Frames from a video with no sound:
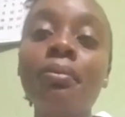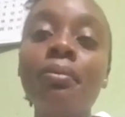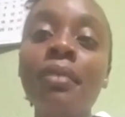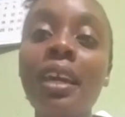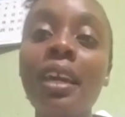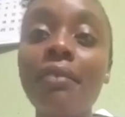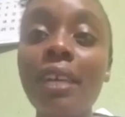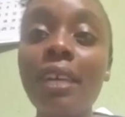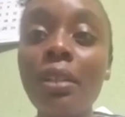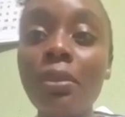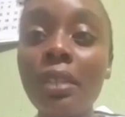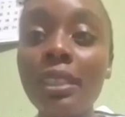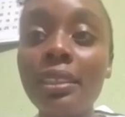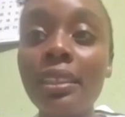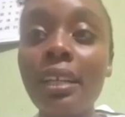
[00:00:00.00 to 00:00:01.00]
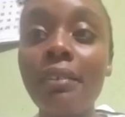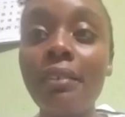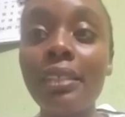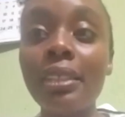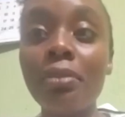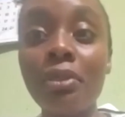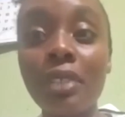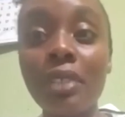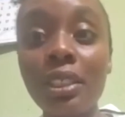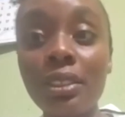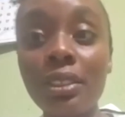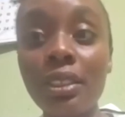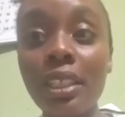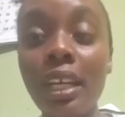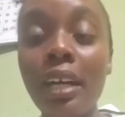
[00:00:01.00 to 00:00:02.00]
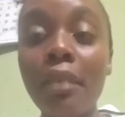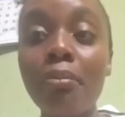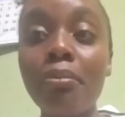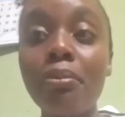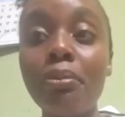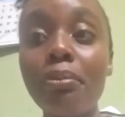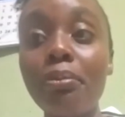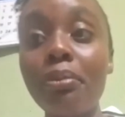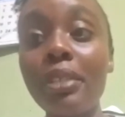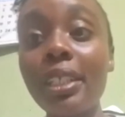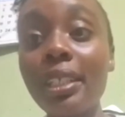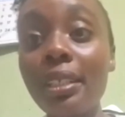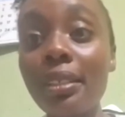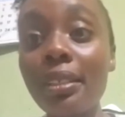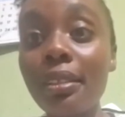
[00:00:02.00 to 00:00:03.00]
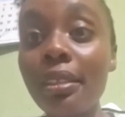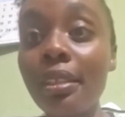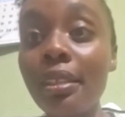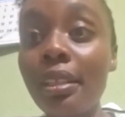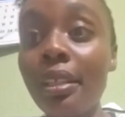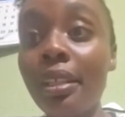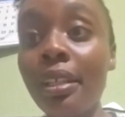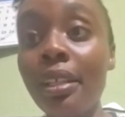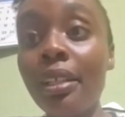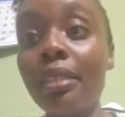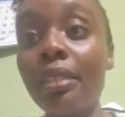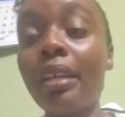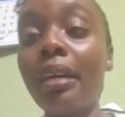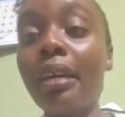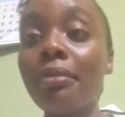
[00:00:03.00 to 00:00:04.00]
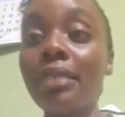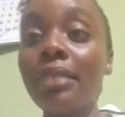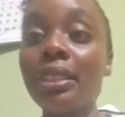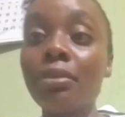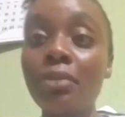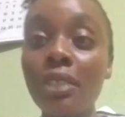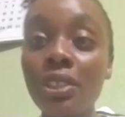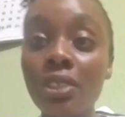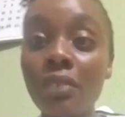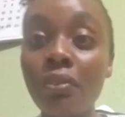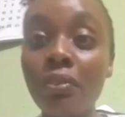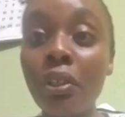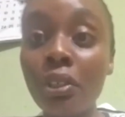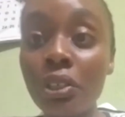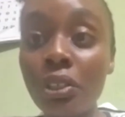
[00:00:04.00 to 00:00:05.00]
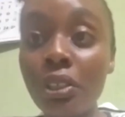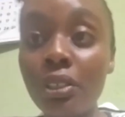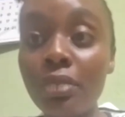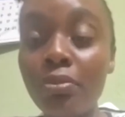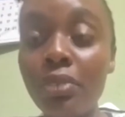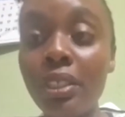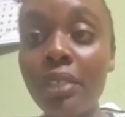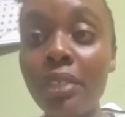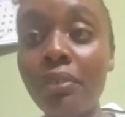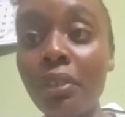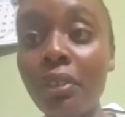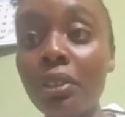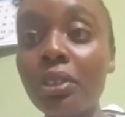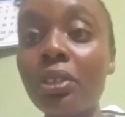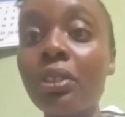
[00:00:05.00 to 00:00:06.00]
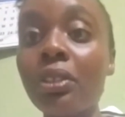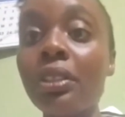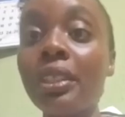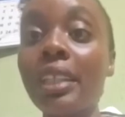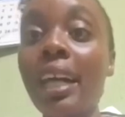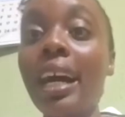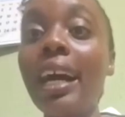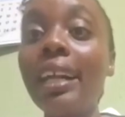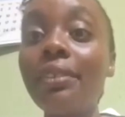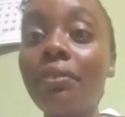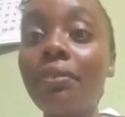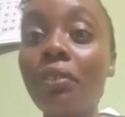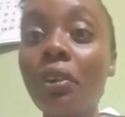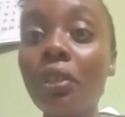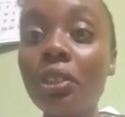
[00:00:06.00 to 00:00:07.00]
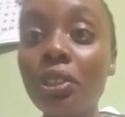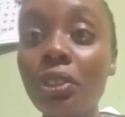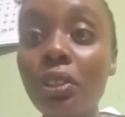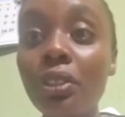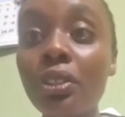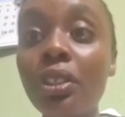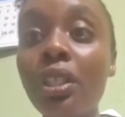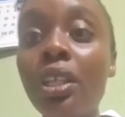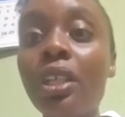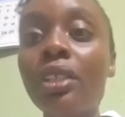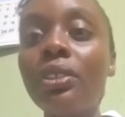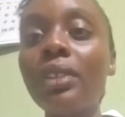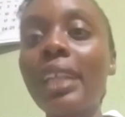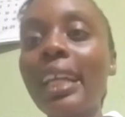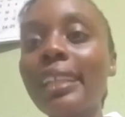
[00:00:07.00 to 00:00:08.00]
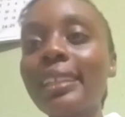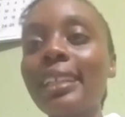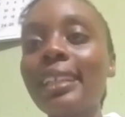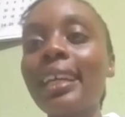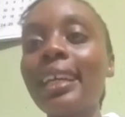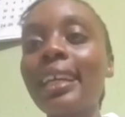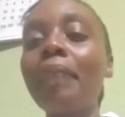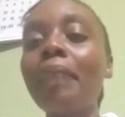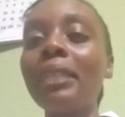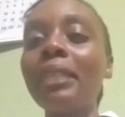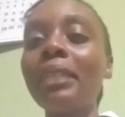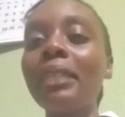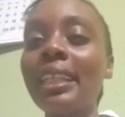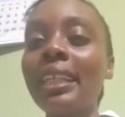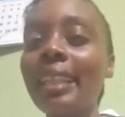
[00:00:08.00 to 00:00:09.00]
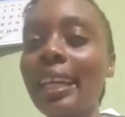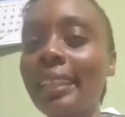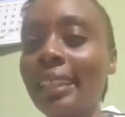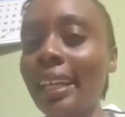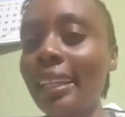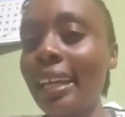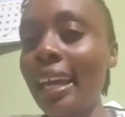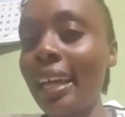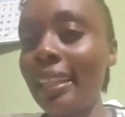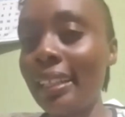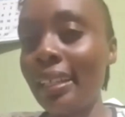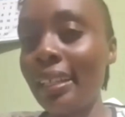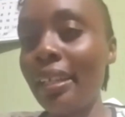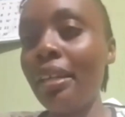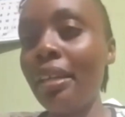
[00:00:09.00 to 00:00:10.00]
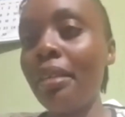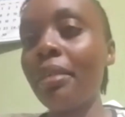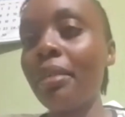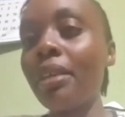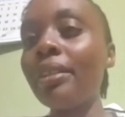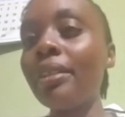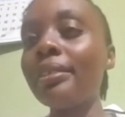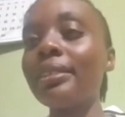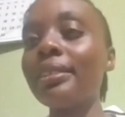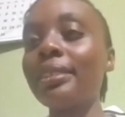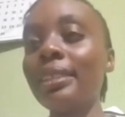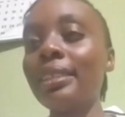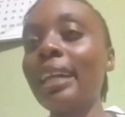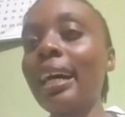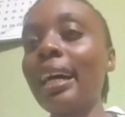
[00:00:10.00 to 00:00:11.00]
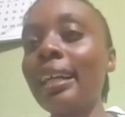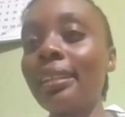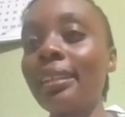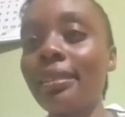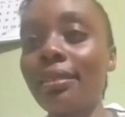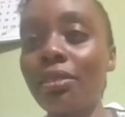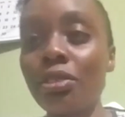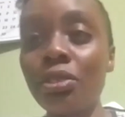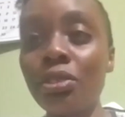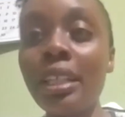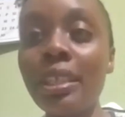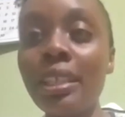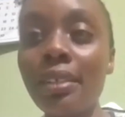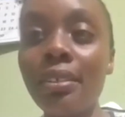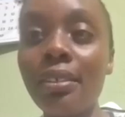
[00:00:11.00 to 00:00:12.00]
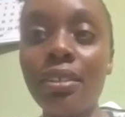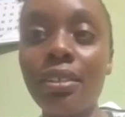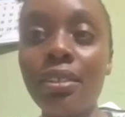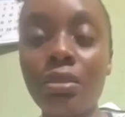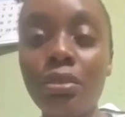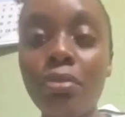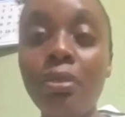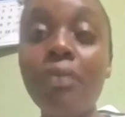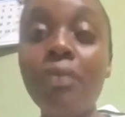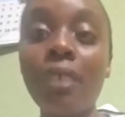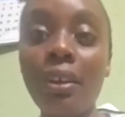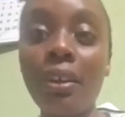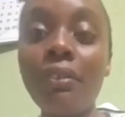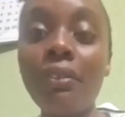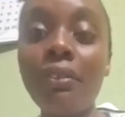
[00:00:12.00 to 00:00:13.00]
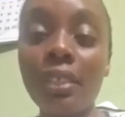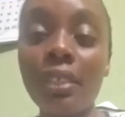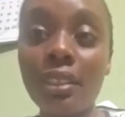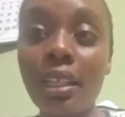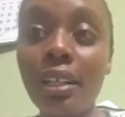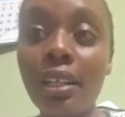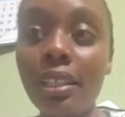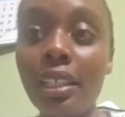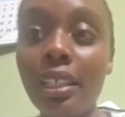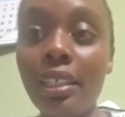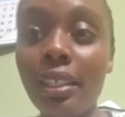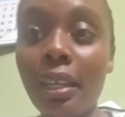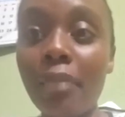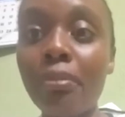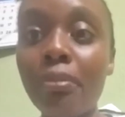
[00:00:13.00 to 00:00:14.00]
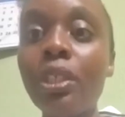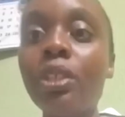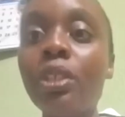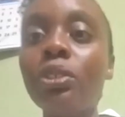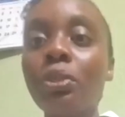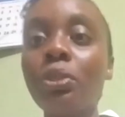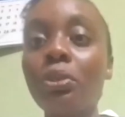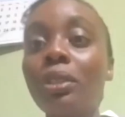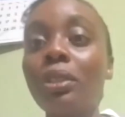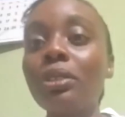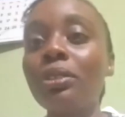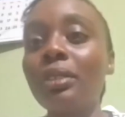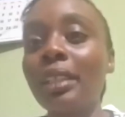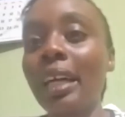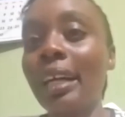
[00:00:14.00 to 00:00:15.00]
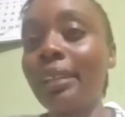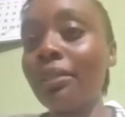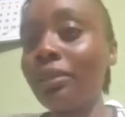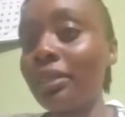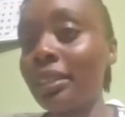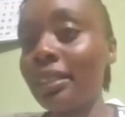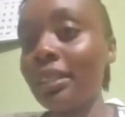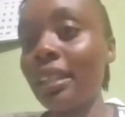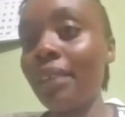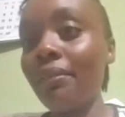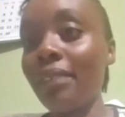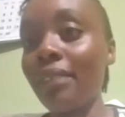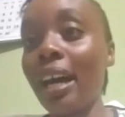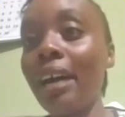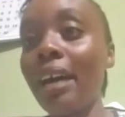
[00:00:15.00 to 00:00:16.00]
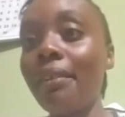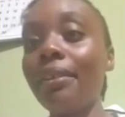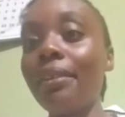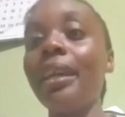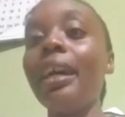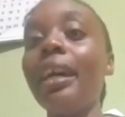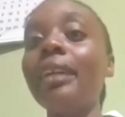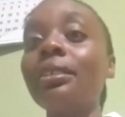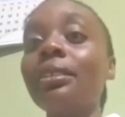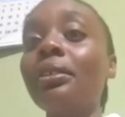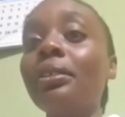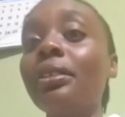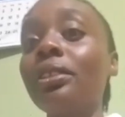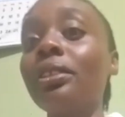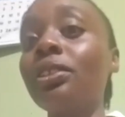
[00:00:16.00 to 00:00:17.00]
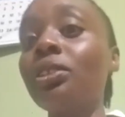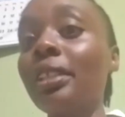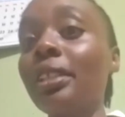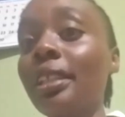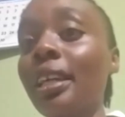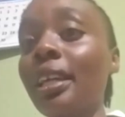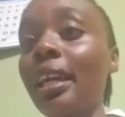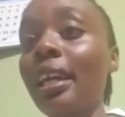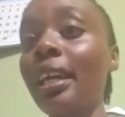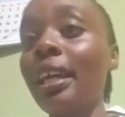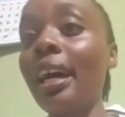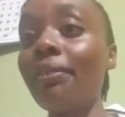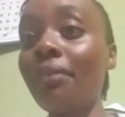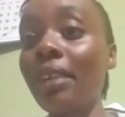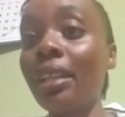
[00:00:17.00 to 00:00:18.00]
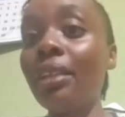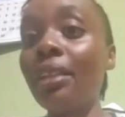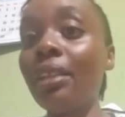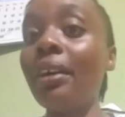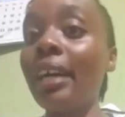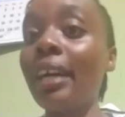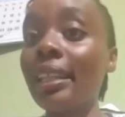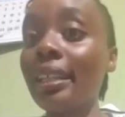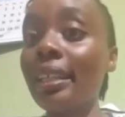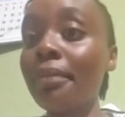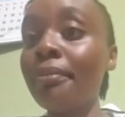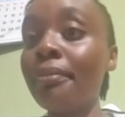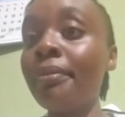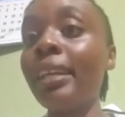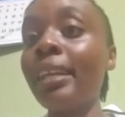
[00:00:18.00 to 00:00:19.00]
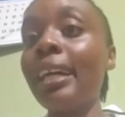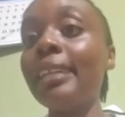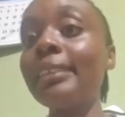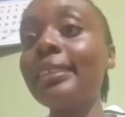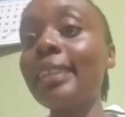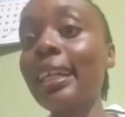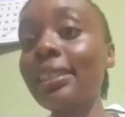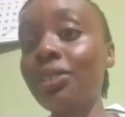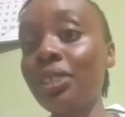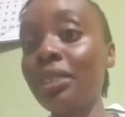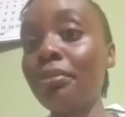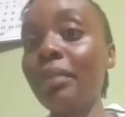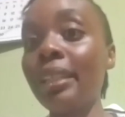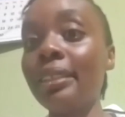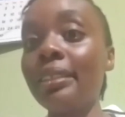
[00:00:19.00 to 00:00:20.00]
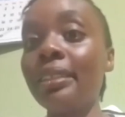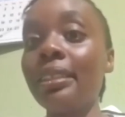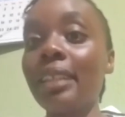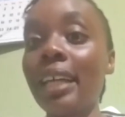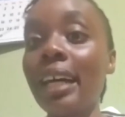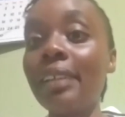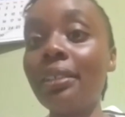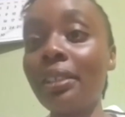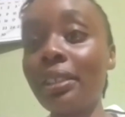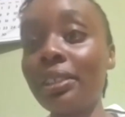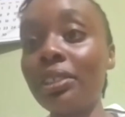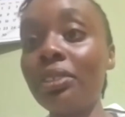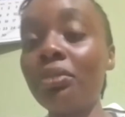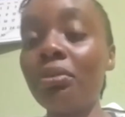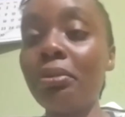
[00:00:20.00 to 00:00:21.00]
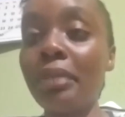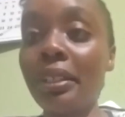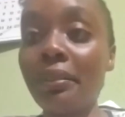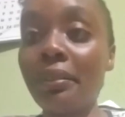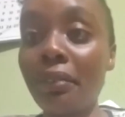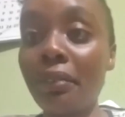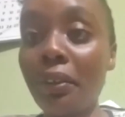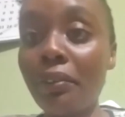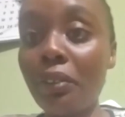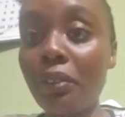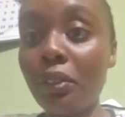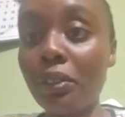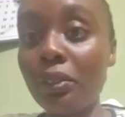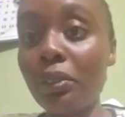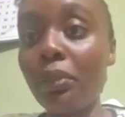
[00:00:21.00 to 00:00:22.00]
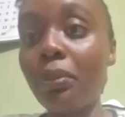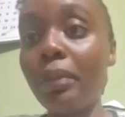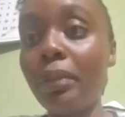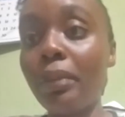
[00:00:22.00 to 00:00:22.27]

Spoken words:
evaluate their breathing, their respiratory function, breathing function, their heart function, so that it can be detected early, because these are usually could be very fatal in them. So you want to diagnose if they have a heart condition, a heart failure early, and start treatments. The cardiologist will be involved also